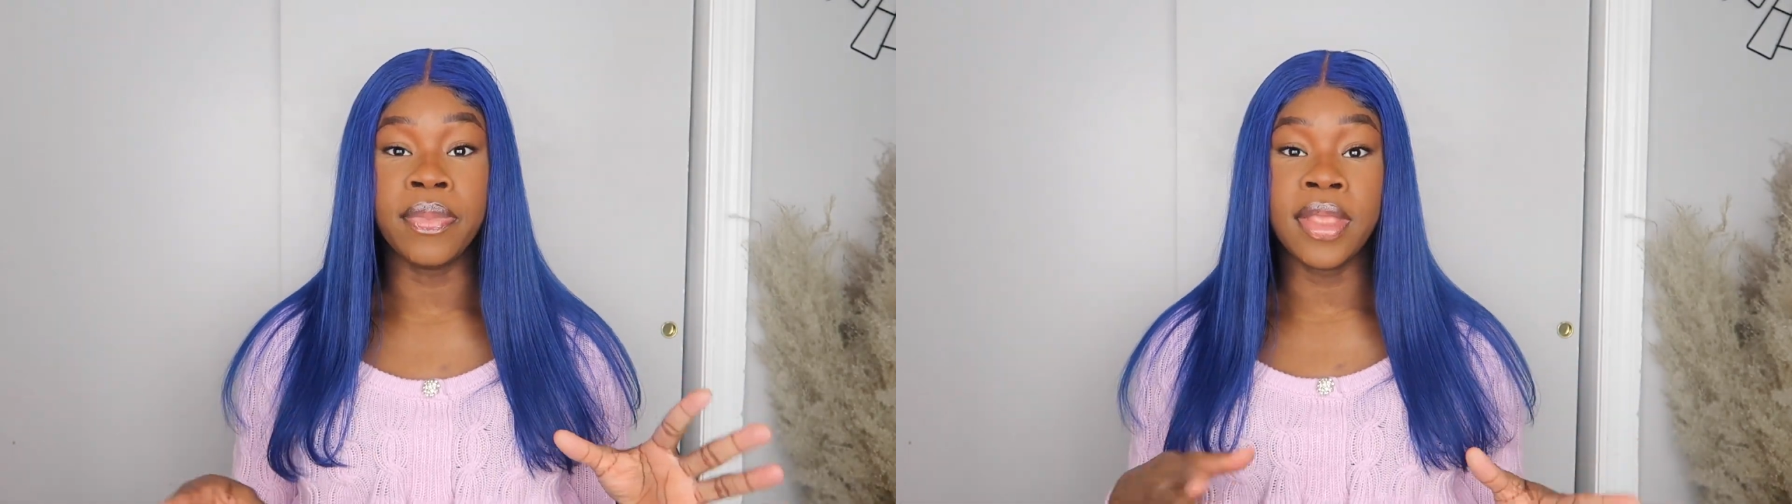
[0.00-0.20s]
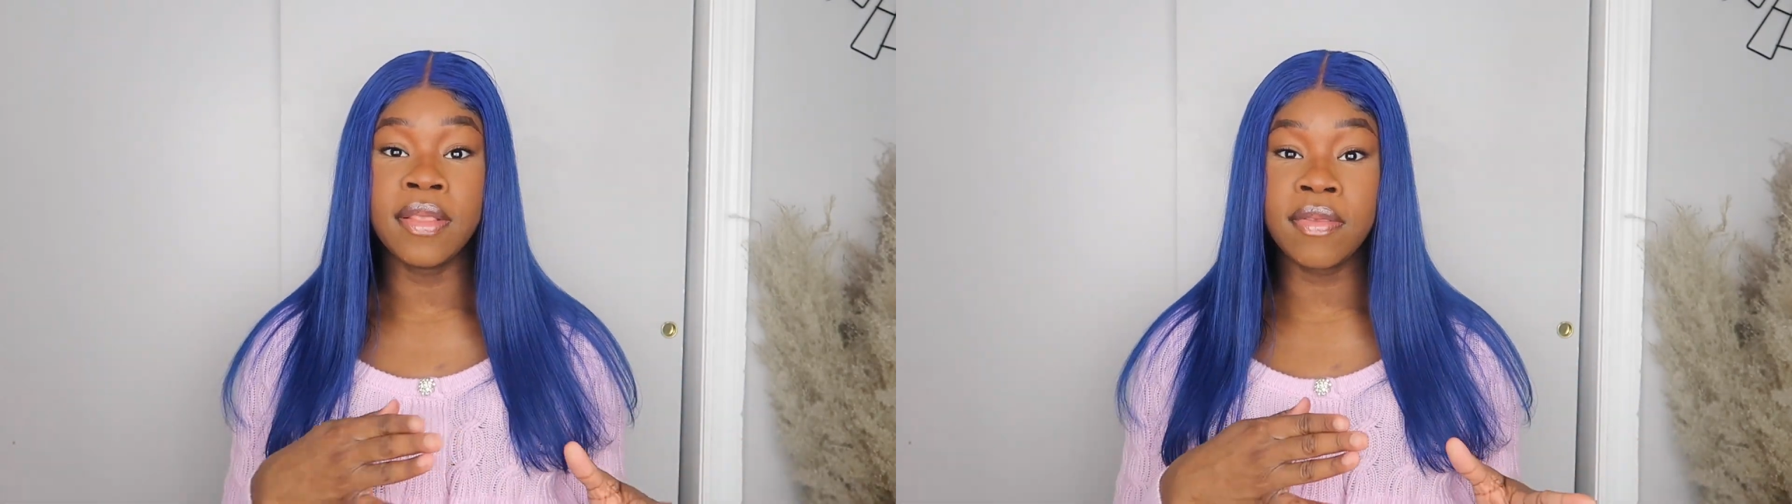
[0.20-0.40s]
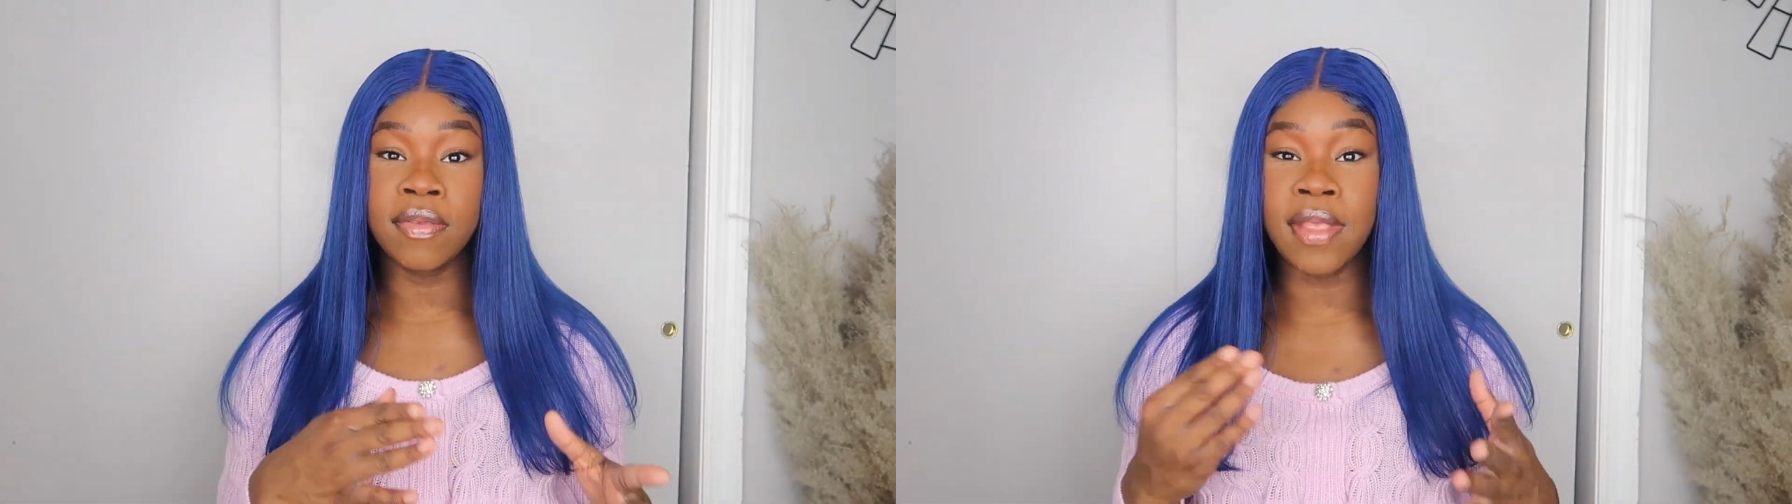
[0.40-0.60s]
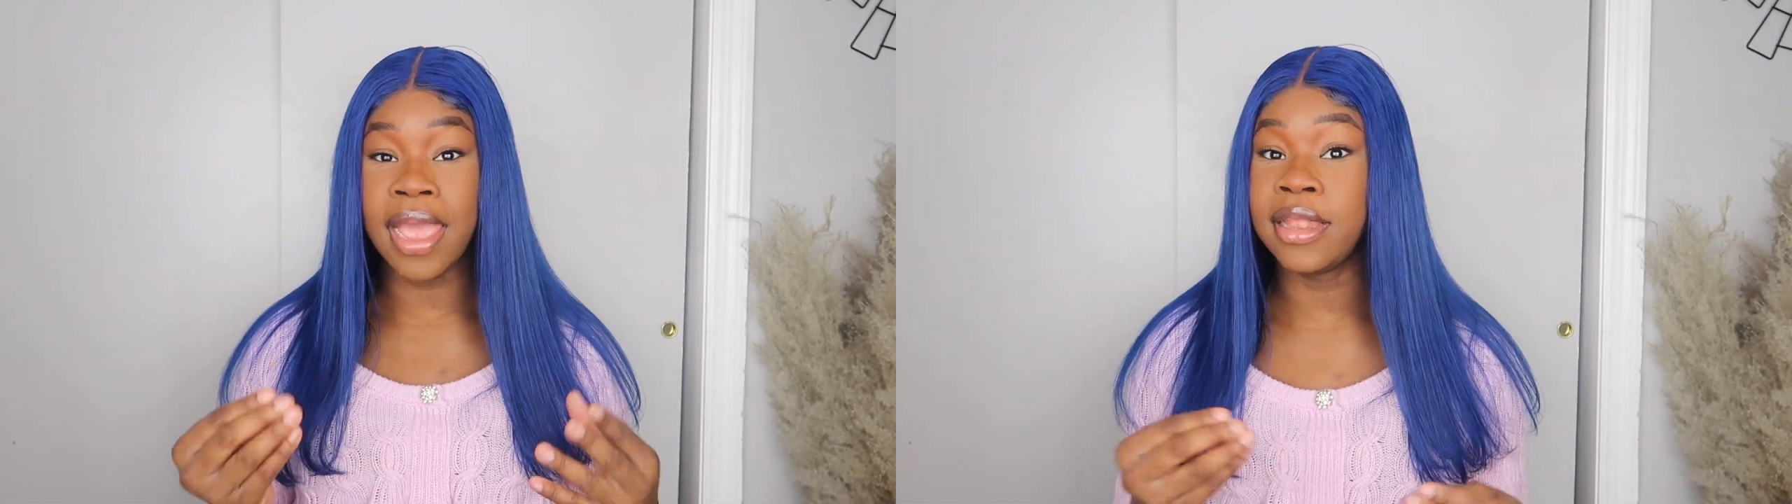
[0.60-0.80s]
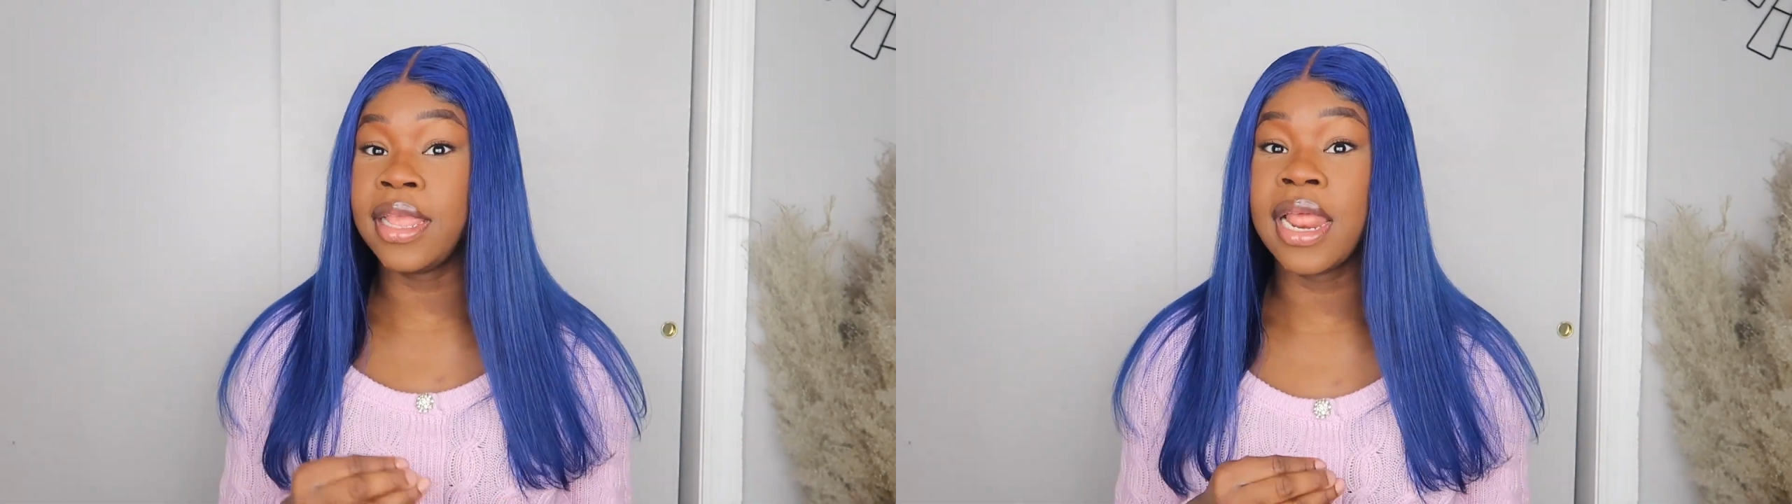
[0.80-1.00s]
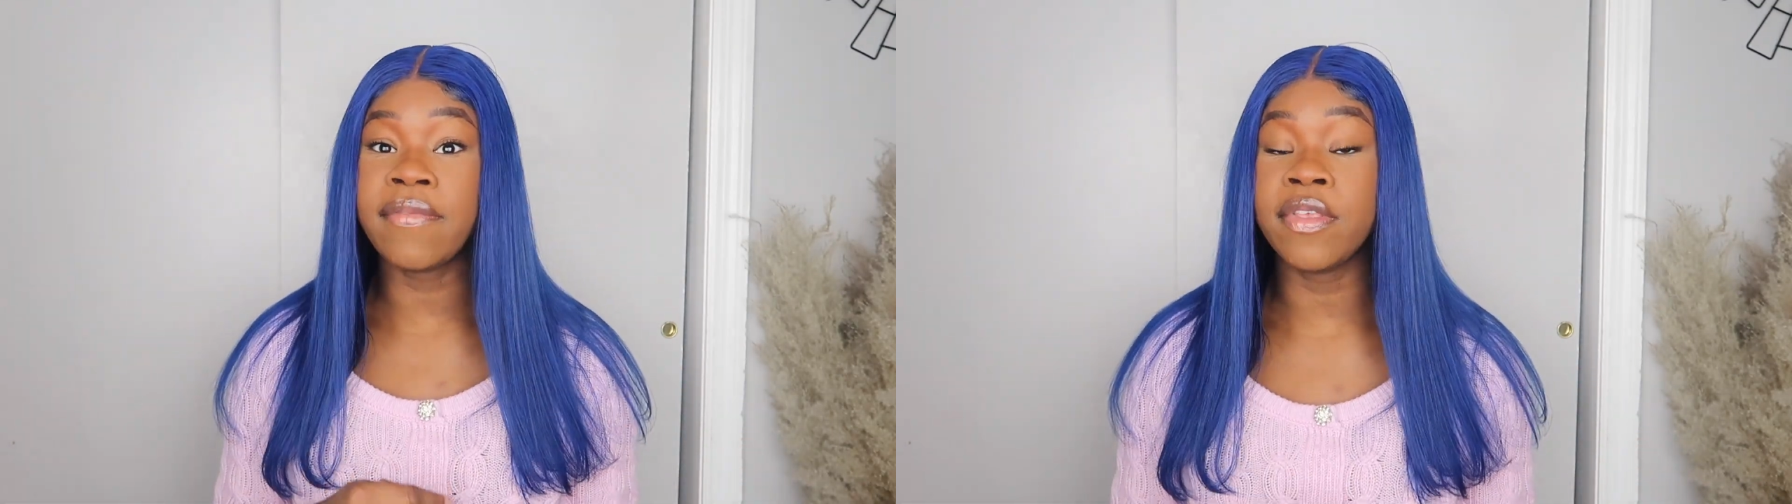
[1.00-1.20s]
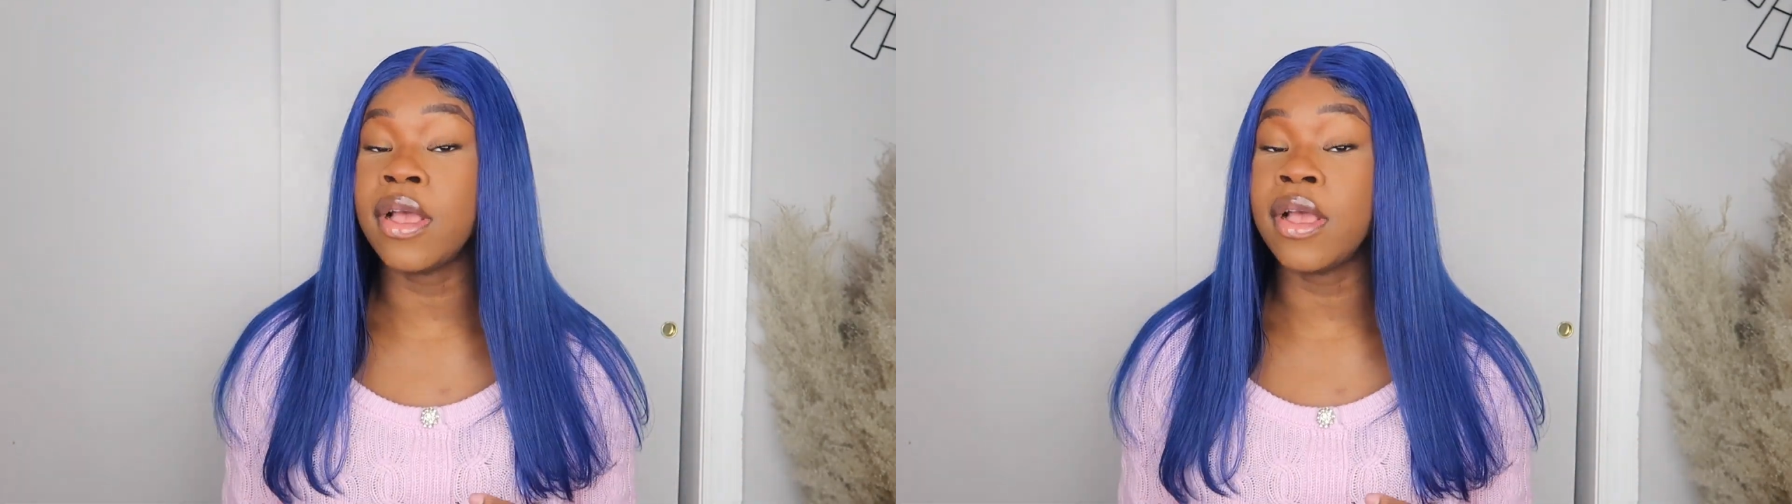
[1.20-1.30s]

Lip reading: this, I did have to